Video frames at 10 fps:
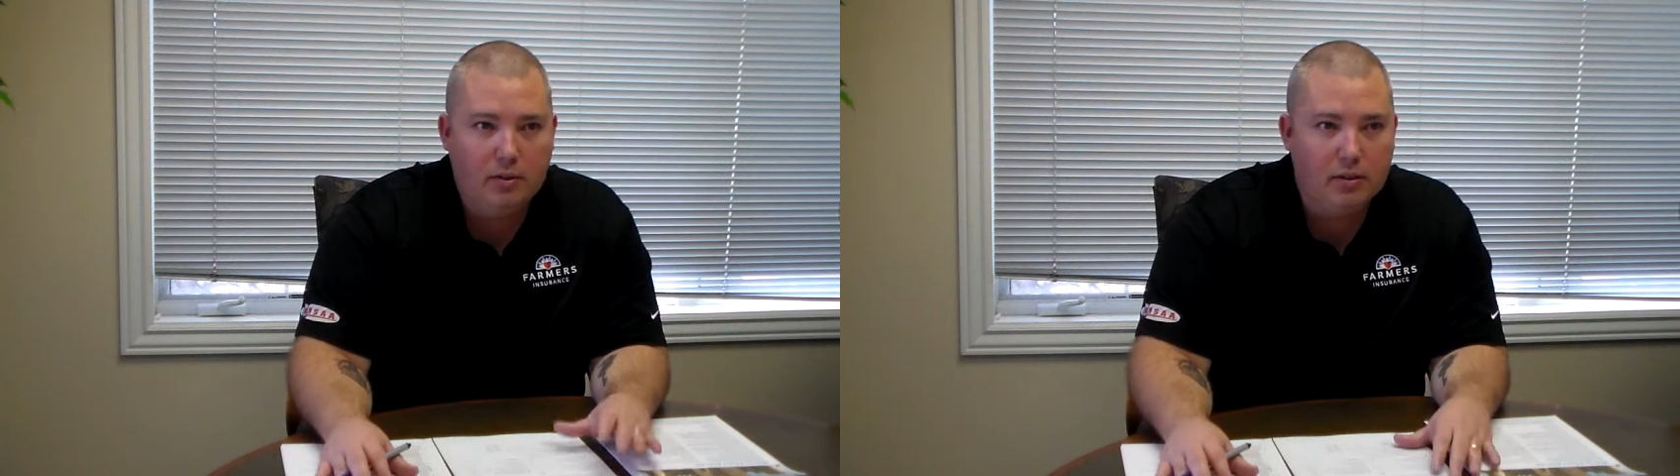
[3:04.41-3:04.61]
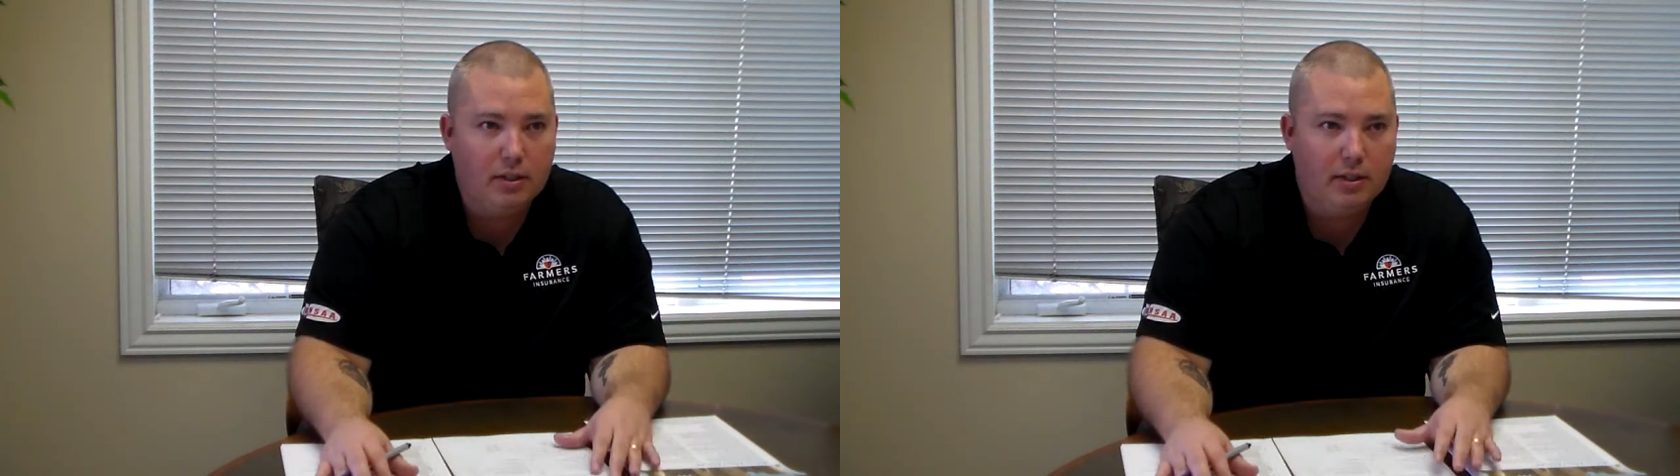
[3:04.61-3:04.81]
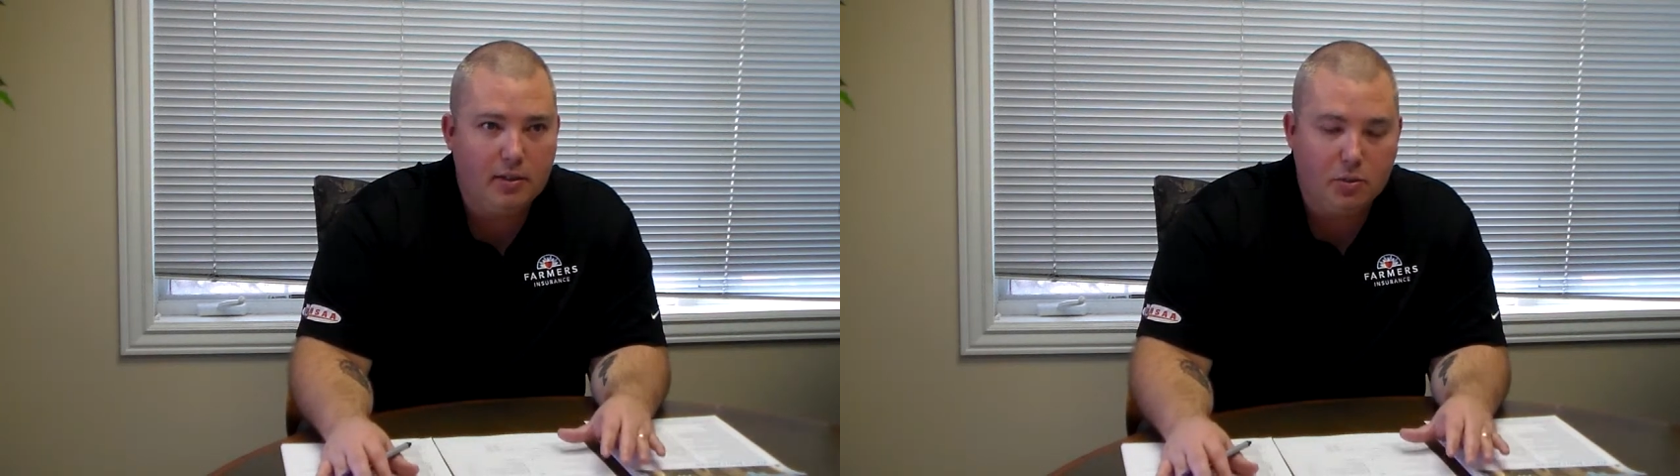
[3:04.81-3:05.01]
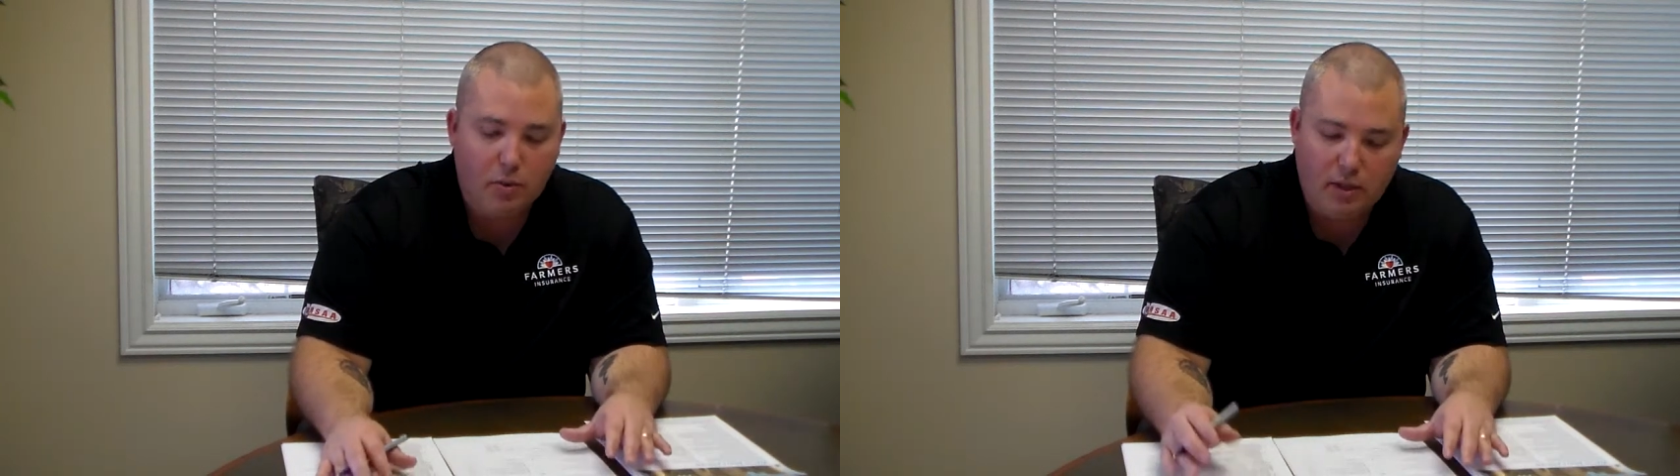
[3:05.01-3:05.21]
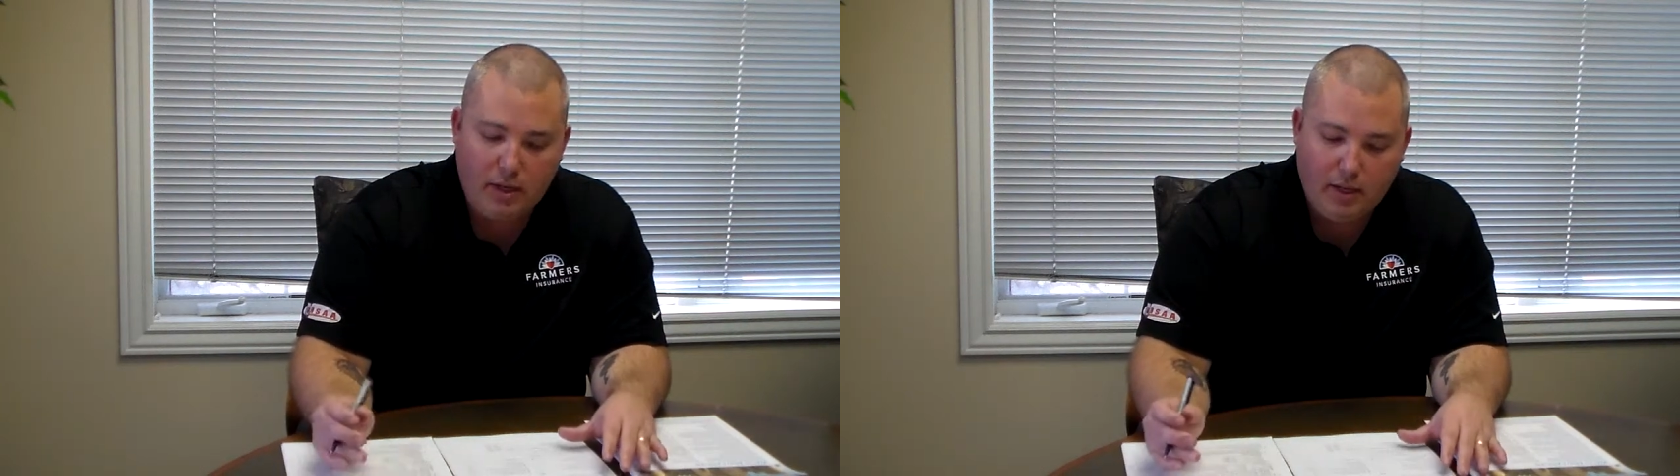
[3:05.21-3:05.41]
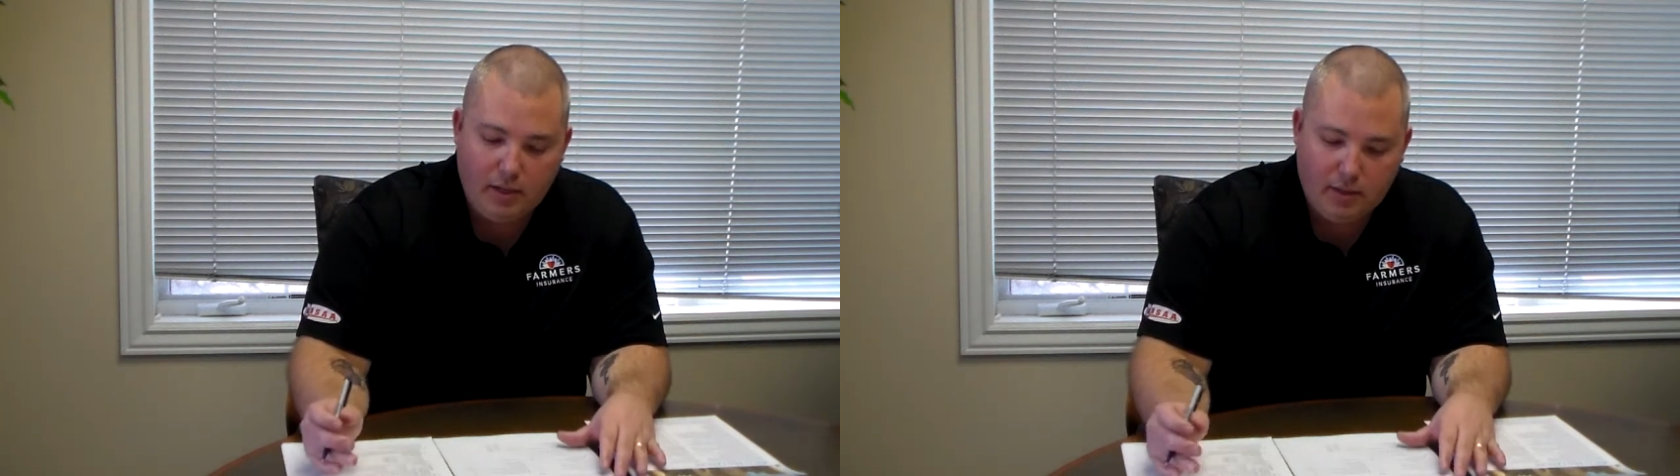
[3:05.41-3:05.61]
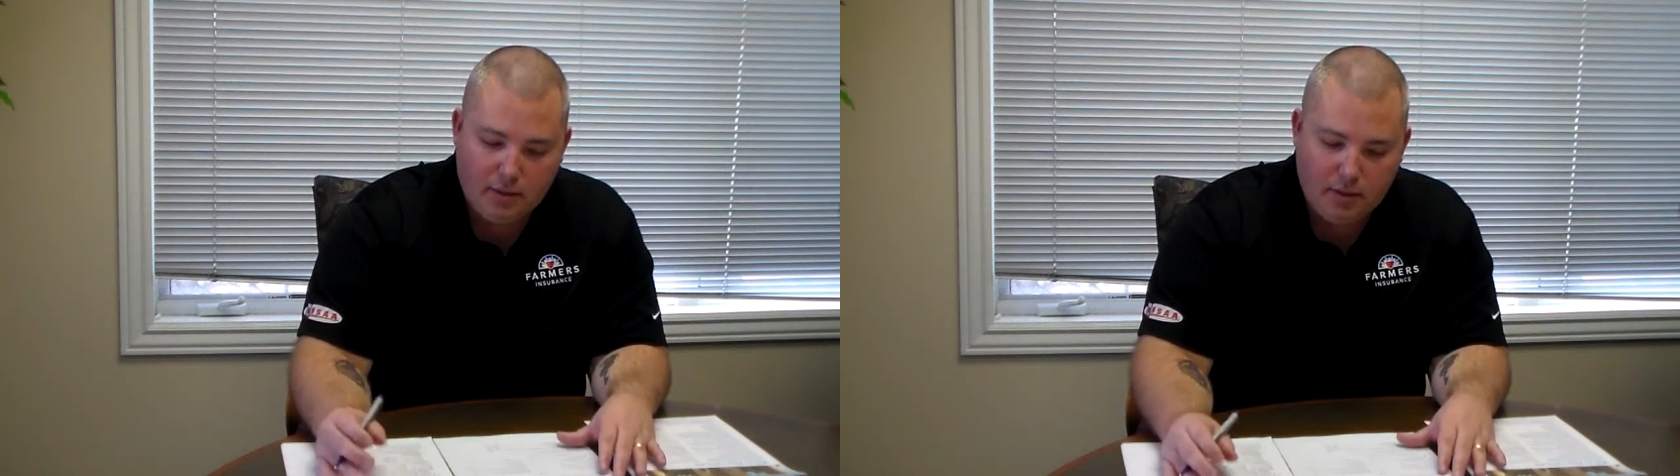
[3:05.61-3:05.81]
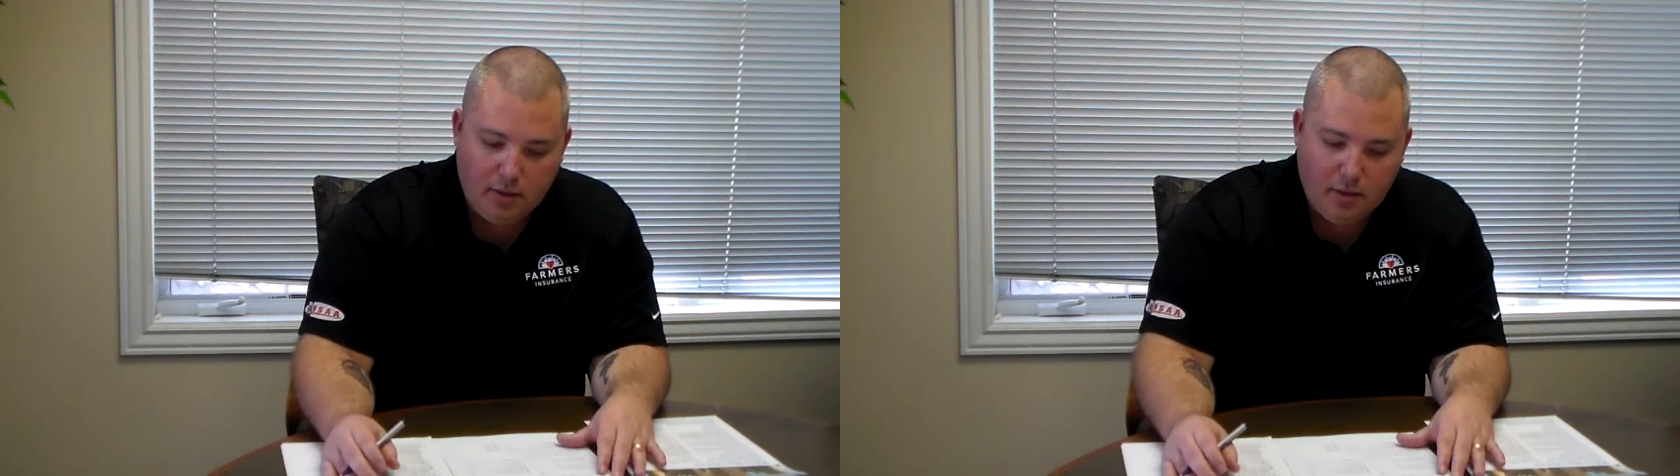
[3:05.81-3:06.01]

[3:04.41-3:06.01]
since 1928.